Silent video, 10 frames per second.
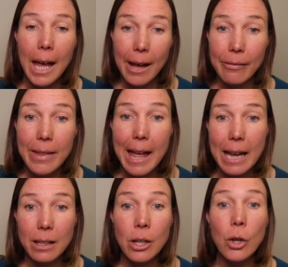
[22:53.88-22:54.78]
And
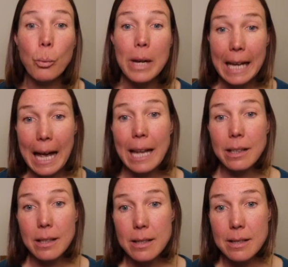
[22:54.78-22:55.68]
then we
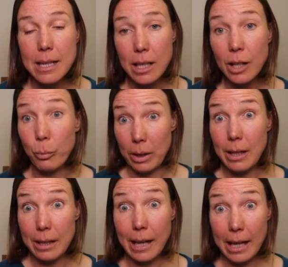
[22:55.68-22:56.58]
can consider, if we
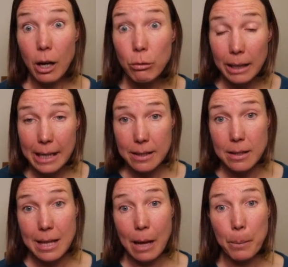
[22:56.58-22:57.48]
think they are related
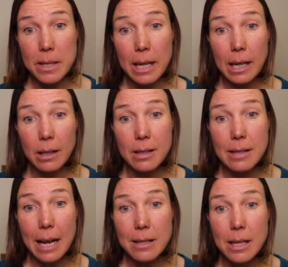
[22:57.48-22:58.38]
to that particular
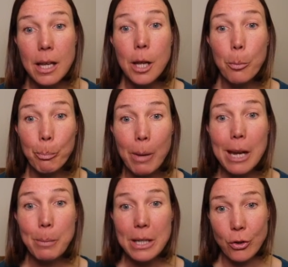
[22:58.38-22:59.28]
statin,
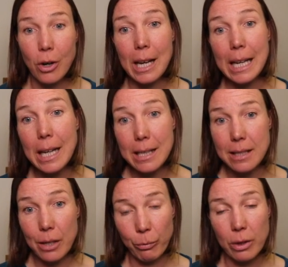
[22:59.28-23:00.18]
maybe trying a
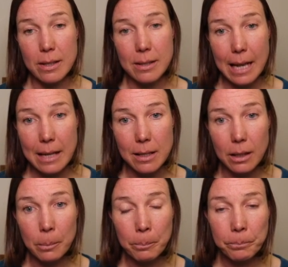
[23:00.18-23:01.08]
different
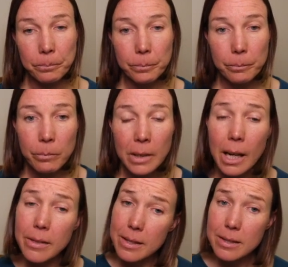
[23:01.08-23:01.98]
statin. And the